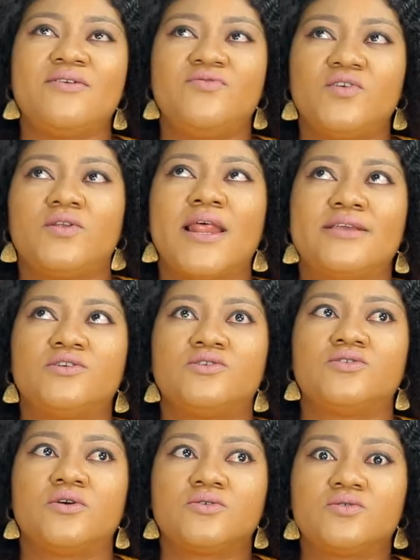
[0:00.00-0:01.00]
feel like you
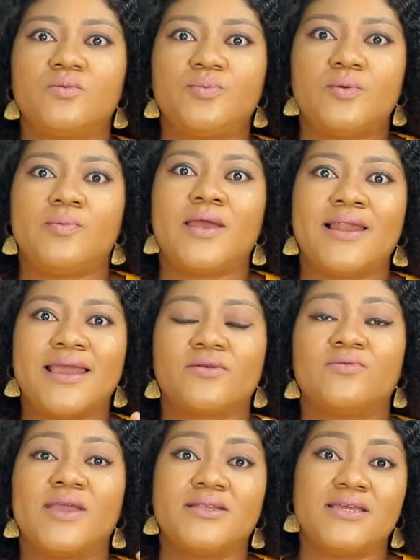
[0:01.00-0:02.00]
should also prepare like
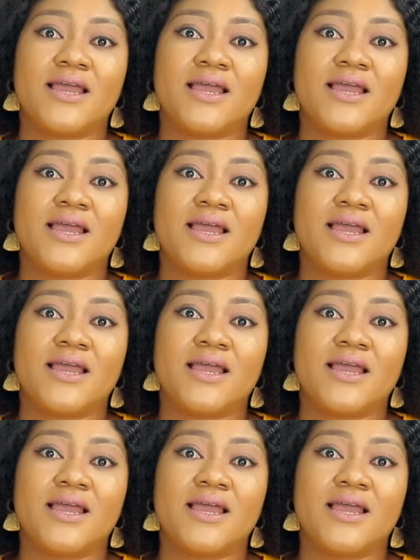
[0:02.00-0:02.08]
ready